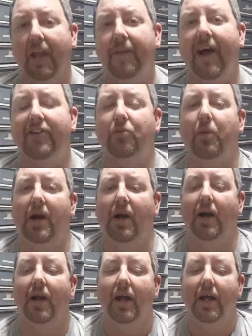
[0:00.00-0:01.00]
and that's
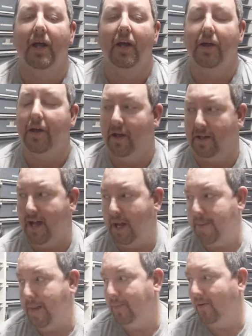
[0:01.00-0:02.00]
where a lot
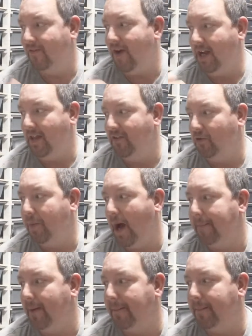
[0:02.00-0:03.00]
of people are finding this
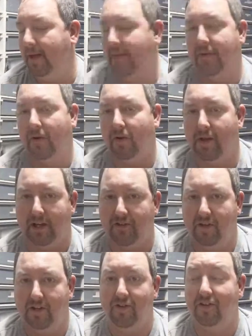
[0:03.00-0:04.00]
pop up in their
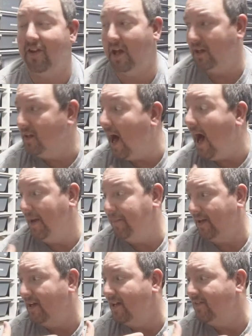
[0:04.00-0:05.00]
collection. I shouldn't say a lot,
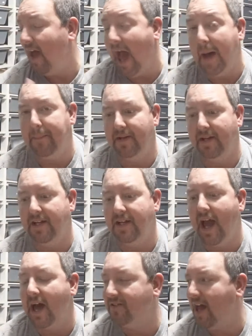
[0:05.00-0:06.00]
but it is happening. It
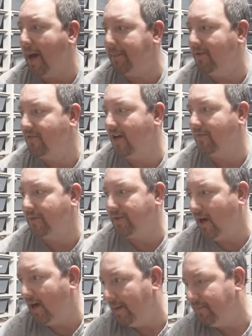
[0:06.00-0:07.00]
has happened several
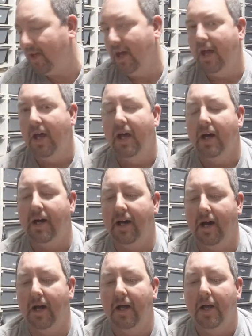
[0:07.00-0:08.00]
times.
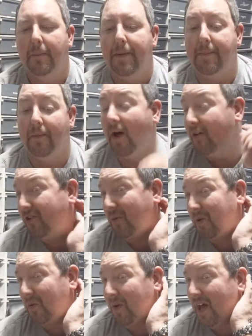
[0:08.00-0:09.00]
People also
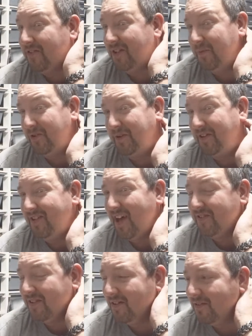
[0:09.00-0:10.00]
weren't realizing it was
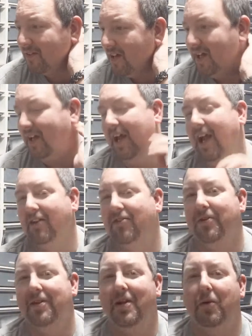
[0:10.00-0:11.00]
recessive, and
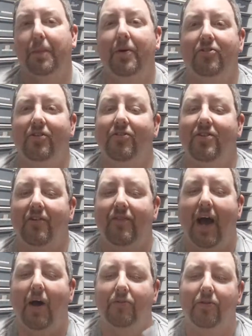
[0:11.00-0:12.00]
so then they were pushing stuff
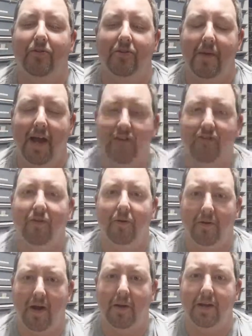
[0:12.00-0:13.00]
out. So there's some heads
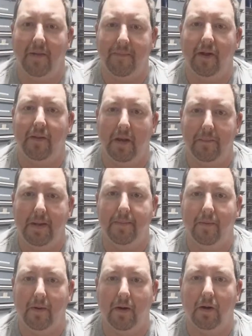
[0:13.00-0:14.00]
floating around out there that
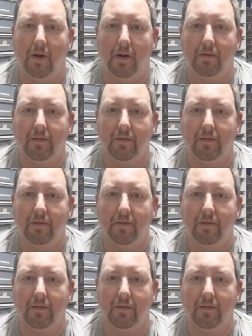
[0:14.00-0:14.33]
people are